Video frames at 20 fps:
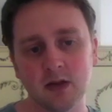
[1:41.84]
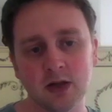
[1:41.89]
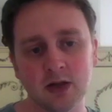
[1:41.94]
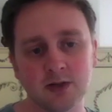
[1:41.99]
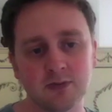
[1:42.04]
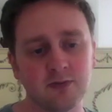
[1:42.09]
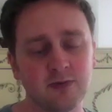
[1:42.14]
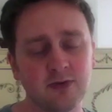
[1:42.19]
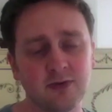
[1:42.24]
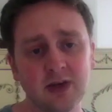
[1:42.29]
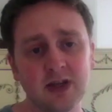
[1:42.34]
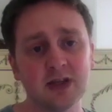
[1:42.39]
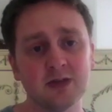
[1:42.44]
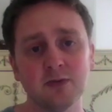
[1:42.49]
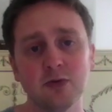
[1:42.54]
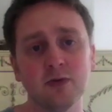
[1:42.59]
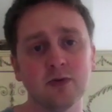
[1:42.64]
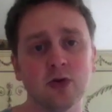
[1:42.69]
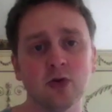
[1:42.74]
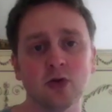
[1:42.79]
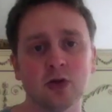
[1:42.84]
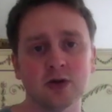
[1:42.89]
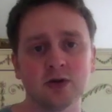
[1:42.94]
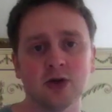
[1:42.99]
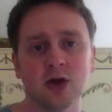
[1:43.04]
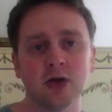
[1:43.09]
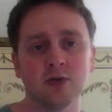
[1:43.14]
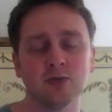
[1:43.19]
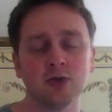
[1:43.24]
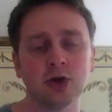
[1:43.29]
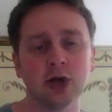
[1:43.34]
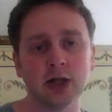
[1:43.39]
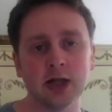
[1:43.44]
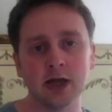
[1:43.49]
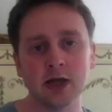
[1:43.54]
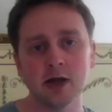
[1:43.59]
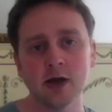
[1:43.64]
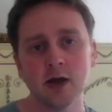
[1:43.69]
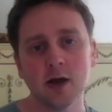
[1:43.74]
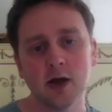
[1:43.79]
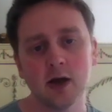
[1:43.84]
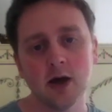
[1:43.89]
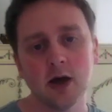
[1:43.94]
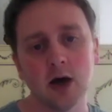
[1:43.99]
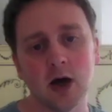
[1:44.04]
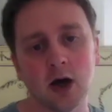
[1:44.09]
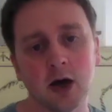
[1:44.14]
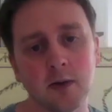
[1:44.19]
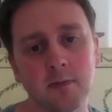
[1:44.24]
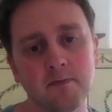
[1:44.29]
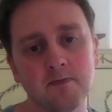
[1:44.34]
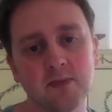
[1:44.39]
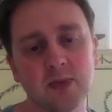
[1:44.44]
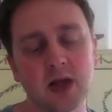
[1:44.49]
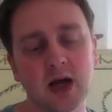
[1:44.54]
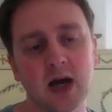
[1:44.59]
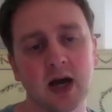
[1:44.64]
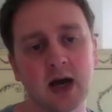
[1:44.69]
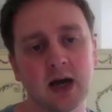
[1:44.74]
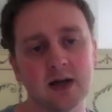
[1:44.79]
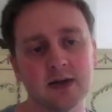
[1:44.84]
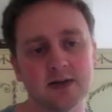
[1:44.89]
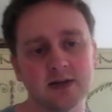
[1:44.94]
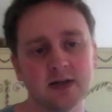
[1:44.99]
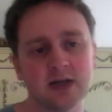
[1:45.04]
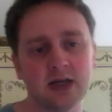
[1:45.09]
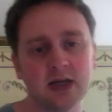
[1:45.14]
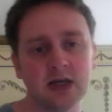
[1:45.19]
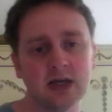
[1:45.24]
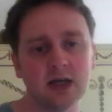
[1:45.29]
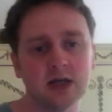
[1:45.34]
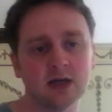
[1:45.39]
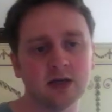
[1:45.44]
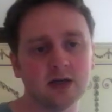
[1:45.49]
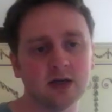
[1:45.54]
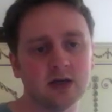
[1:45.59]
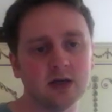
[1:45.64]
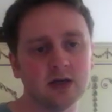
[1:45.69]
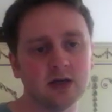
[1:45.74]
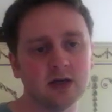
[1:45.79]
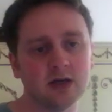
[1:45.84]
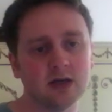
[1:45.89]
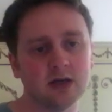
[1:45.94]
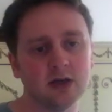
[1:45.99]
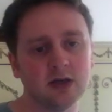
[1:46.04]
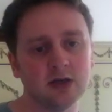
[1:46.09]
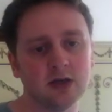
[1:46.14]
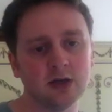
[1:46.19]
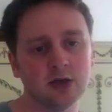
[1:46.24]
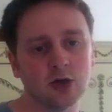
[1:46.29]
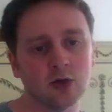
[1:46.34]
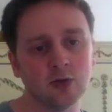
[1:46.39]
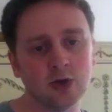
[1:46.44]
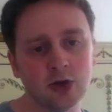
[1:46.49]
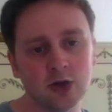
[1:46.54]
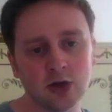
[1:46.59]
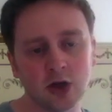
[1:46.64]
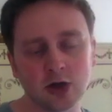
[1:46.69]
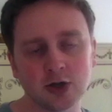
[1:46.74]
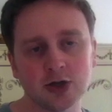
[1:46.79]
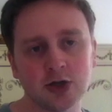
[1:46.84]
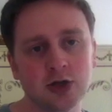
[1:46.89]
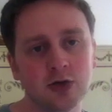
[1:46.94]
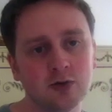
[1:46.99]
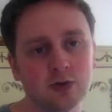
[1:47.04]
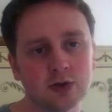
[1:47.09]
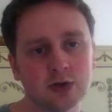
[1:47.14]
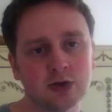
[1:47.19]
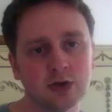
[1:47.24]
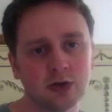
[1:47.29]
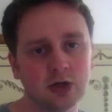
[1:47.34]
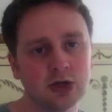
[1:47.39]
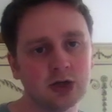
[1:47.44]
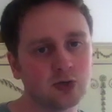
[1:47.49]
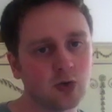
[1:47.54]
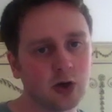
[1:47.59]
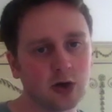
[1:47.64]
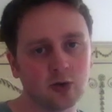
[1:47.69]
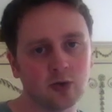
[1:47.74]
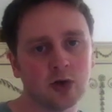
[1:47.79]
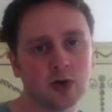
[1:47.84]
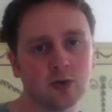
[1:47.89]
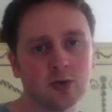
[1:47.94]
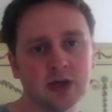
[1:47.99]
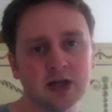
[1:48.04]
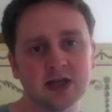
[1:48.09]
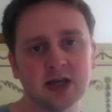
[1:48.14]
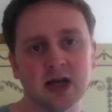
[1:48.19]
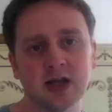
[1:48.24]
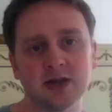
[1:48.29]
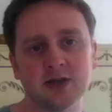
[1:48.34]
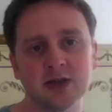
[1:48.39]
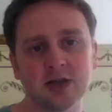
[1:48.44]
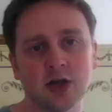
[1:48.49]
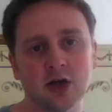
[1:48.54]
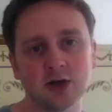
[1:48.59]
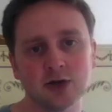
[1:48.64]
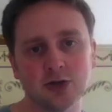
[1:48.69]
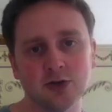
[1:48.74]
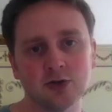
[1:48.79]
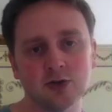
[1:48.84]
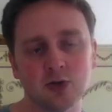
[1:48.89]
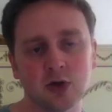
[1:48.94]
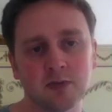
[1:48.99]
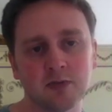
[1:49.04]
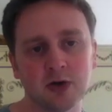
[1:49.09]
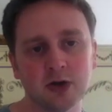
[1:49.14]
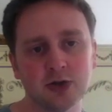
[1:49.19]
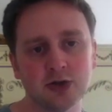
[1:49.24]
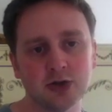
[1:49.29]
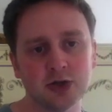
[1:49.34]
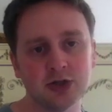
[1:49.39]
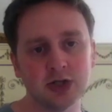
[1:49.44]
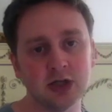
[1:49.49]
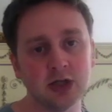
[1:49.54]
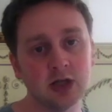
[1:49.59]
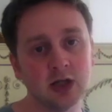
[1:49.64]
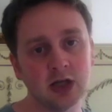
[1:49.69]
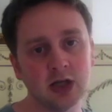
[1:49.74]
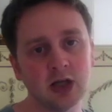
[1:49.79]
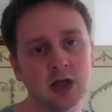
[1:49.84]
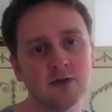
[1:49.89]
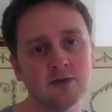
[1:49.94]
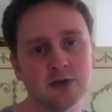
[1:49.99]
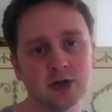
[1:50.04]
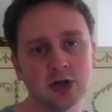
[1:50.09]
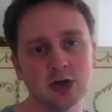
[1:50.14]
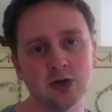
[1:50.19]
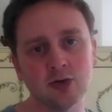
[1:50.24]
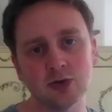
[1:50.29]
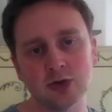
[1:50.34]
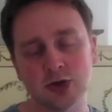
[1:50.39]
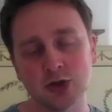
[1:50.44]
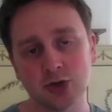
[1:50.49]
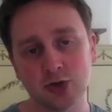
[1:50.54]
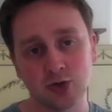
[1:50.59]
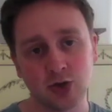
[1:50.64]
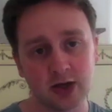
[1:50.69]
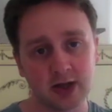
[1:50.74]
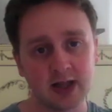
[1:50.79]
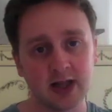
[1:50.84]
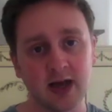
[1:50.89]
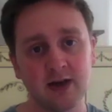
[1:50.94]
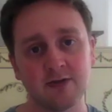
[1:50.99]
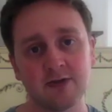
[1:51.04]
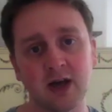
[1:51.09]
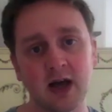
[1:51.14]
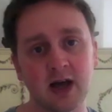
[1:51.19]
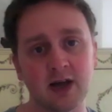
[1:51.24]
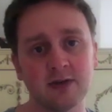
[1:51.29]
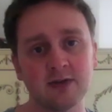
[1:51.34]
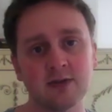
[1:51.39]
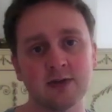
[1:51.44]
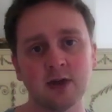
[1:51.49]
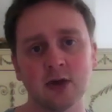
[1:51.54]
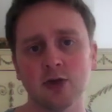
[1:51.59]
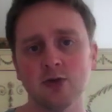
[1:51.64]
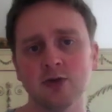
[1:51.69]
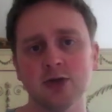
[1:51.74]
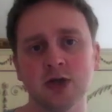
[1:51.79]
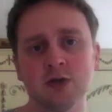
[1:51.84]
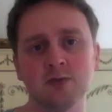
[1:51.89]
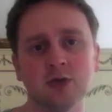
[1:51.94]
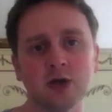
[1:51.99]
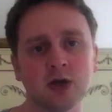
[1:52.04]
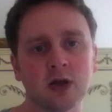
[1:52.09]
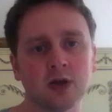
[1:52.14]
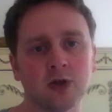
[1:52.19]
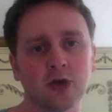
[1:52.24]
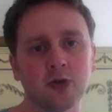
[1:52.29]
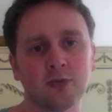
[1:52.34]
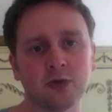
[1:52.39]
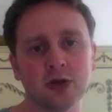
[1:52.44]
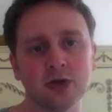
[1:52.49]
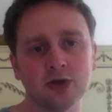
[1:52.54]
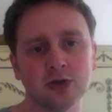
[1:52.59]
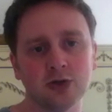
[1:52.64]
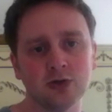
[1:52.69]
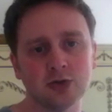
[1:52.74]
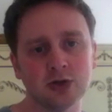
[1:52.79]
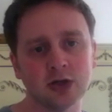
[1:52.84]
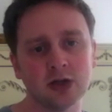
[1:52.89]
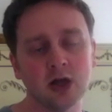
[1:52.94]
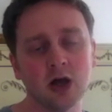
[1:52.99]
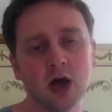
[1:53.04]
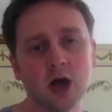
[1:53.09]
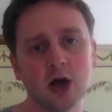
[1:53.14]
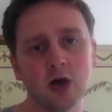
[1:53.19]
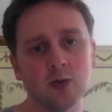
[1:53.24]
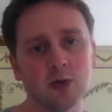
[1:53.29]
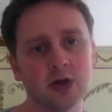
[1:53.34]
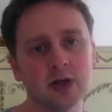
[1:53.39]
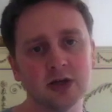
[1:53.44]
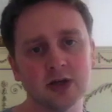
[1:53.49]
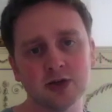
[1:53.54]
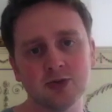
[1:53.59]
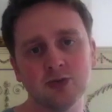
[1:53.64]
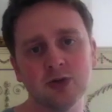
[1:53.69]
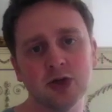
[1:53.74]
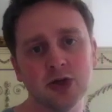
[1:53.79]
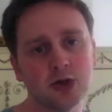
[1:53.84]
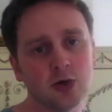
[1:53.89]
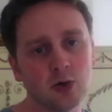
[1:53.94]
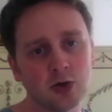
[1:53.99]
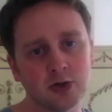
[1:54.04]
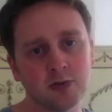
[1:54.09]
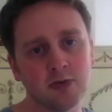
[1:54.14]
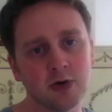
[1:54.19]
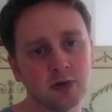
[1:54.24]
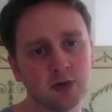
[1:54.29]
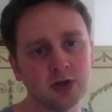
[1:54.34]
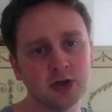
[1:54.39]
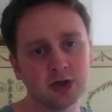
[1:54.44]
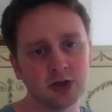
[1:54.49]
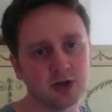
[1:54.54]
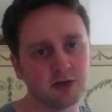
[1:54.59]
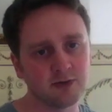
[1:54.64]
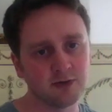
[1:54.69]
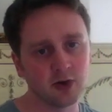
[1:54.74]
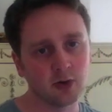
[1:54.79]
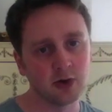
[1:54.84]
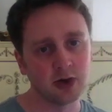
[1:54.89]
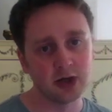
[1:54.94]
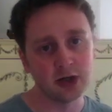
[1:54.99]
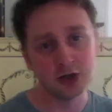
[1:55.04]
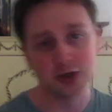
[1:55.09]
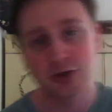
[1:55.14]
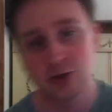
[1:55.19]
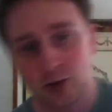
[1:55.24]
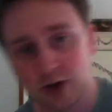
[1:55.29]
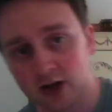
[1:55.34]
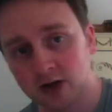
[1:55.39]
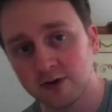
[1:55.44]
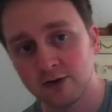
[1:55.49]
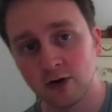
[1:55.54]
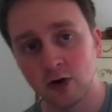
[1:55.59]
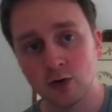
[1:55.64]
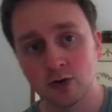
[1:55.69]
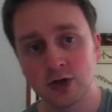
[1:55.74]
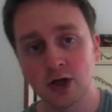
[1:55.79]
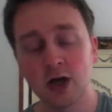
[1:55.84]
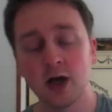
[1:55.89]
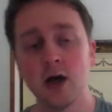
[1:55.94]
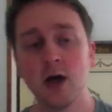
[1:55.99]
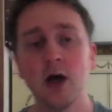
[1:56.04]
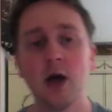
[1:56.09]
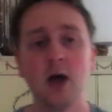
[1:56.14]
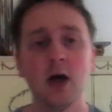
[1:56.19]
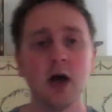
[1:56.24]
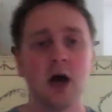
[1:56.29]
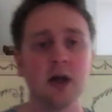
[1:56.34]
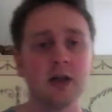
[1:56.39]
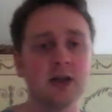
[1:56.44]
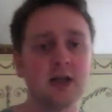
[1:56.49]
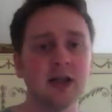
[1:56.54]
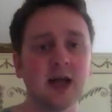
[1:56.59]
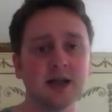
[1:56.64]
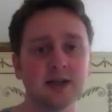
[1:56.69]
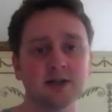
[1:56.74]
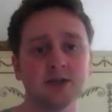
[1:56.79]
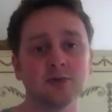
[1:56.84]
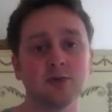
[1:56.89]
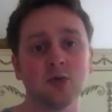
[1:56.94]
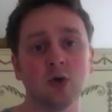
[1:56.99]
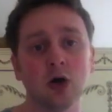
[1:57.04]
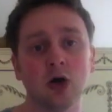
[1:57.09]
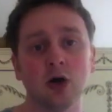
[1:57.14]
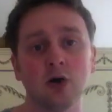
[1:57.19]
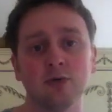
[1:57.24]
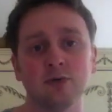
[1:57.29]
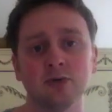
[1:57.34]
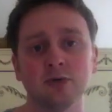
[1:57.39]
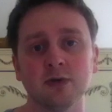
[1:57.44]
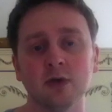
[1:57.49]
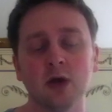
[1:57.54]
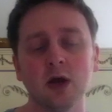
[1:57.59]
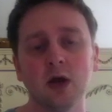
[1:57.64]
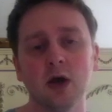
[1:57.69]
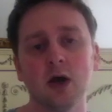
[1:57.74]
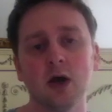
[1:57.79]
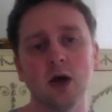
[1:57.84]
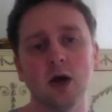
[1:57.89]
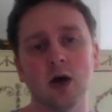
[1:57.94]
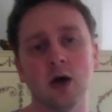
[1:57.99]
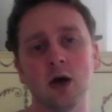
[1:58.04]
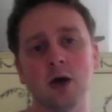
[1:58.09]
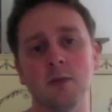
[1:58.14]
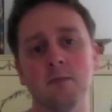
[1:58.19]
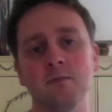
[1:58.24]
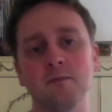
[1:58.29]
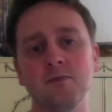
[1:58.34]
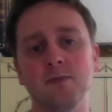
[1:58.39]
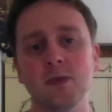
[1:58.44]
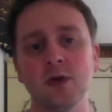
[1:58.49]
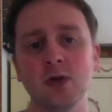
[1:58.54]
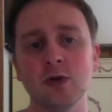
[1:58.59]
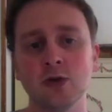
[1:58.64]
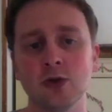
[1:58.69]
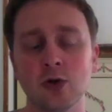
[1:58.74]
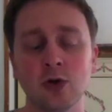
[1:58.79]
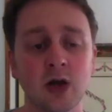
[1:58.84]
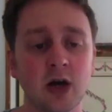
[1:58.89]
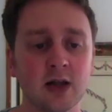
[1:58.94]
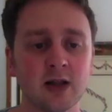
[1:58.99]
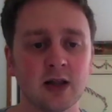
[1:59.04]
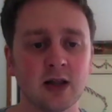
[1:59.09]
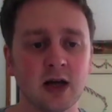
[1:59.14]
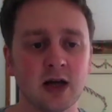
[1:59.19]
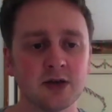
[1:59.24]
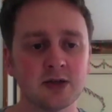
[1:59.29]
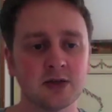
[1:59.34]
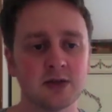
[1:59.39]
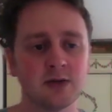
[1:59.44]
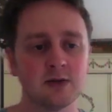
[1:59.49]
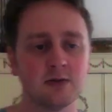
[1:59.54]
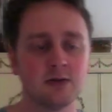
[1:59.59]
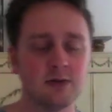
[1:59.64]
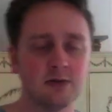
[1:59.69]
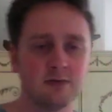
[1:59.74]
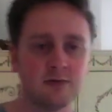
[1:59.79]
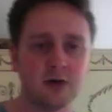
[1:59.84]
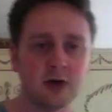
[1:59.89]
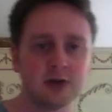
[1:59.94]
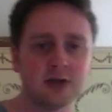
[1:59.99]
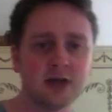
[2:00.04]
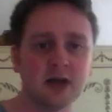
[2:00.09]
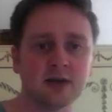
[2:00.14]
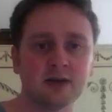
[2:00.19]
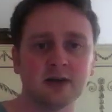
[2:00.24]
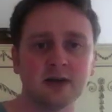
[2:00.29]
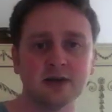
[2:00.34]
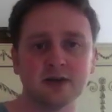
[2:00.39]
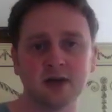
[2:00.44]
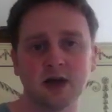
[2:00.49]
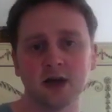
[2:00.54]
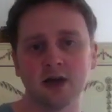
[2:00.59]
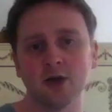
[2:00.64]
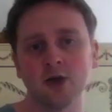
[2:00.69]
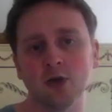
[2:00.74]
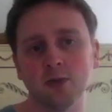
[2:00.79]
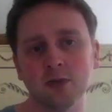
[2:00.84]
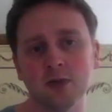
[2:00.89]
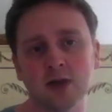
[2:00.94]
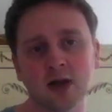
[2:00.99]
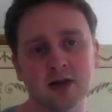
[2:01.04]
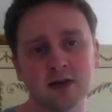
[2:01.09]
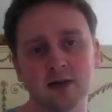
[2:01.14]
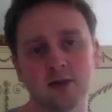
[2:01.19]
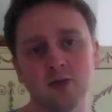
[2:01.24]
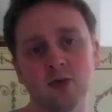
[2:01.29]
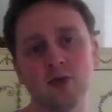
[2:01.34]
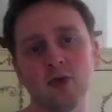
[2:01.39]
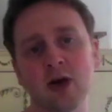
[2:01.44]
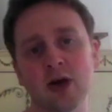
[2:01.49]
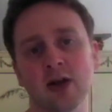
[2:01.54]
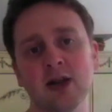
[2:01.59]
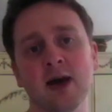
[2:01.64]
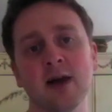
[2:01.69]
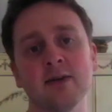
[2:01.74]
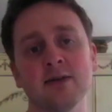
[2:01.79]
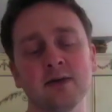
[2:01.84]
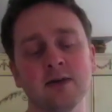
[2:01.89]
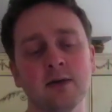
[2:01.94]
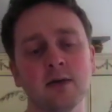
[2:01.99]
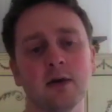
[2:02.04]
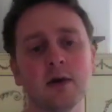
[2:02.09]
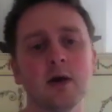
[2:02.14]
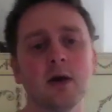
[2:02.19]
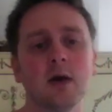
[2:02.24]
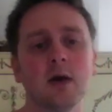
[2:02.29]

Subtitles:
feet are moving all the time, really. And he, he likes to use, he's quite quick with his hands. He likes to use quick punches. He loves to use the straight left hand, like you see Bill Hopkins using, where he doesn't really show his opponent he's going to throw it. He just quickly throws it, and he lands them quite often. You saw that in the last fight he had against Kerry Hope, he landed it with regularity.